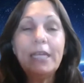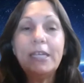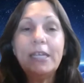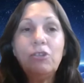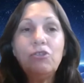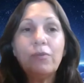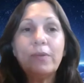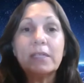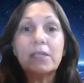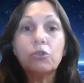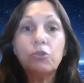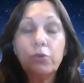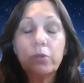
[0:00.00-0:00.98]
each of
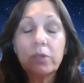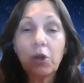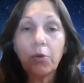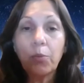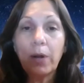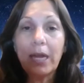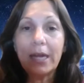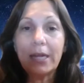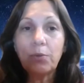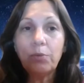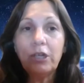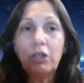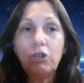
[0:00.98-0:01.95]
us lose our
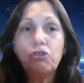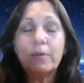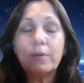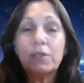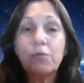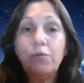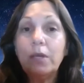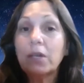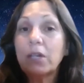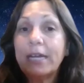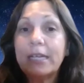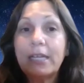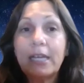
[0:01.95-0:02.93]
way. We, each of us feel
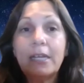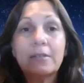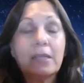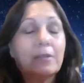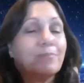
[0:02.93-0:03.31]
like